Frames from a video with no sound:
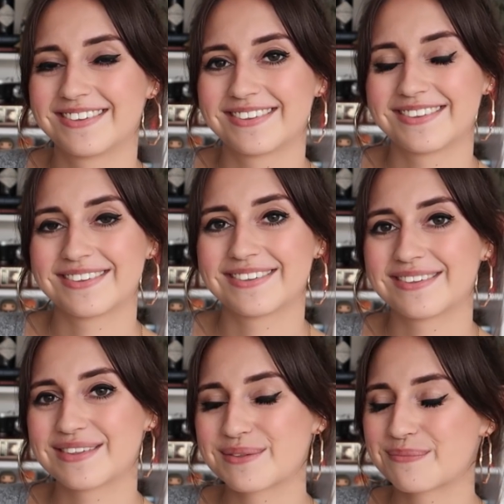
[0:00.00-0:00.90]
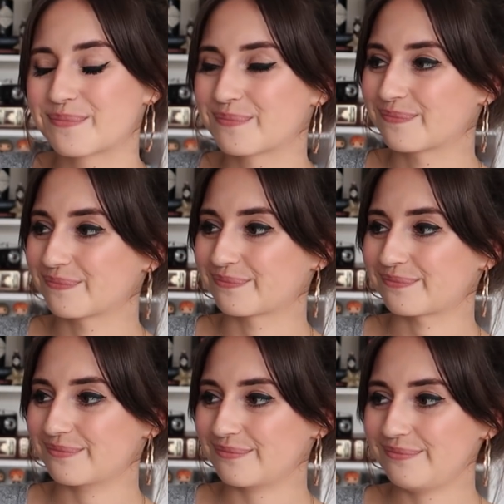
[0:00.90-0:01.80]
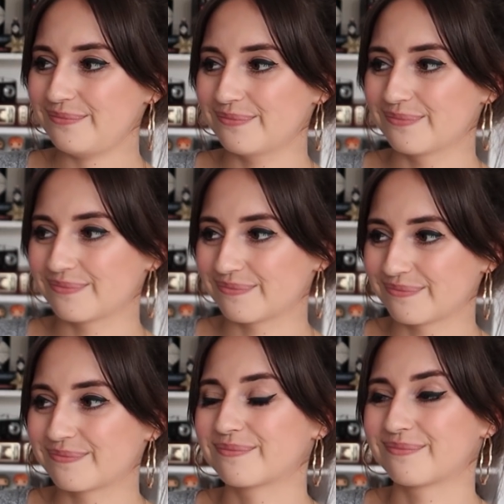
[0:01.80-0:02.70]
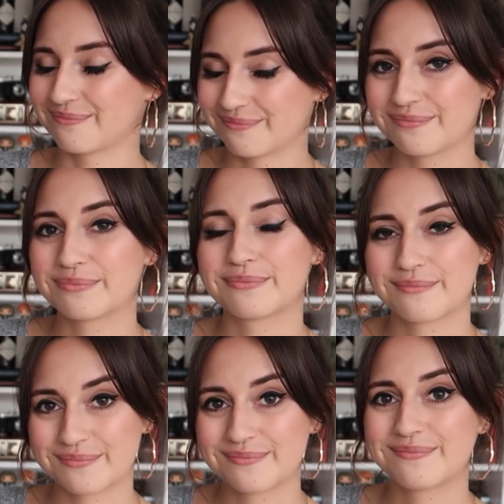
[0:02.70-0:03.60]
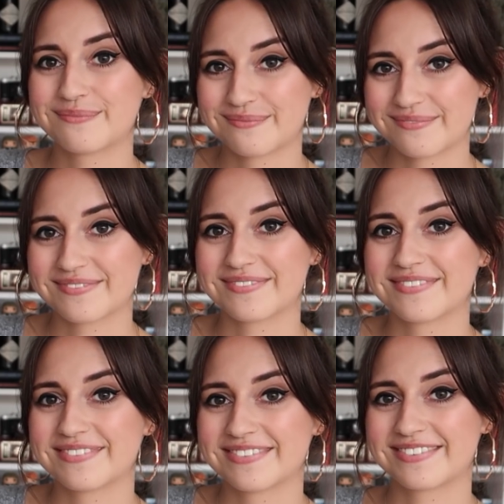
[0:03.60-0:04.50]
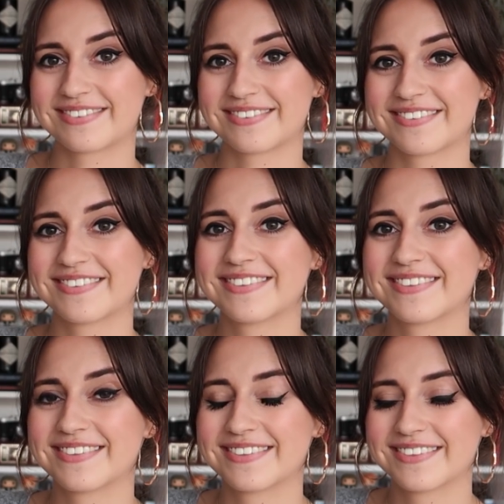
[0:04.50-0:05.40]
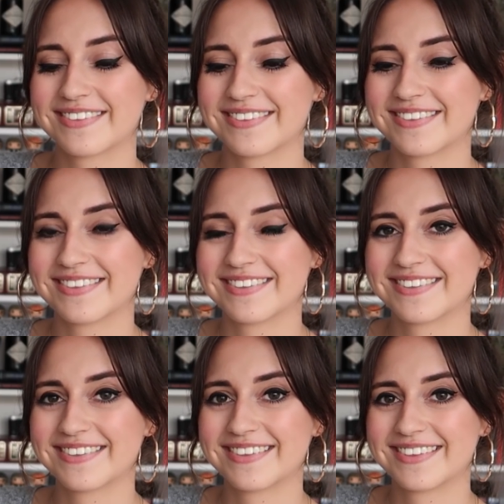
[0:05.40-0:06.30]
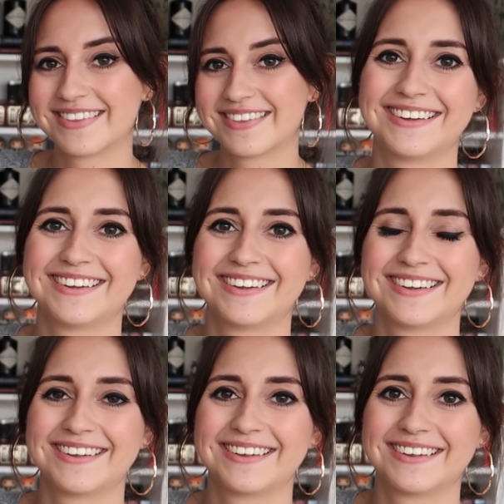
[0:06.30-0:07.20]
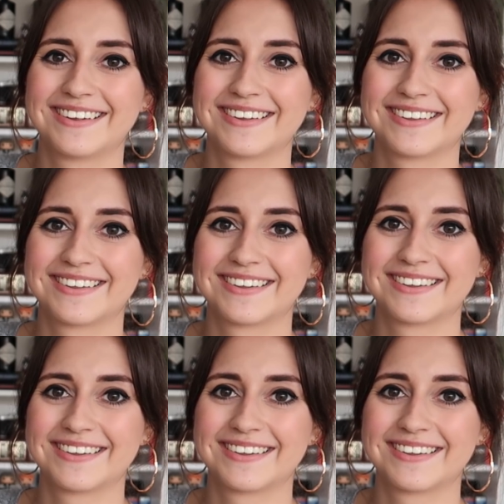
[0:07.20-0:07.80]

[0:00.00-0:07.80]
This person isn't speaking.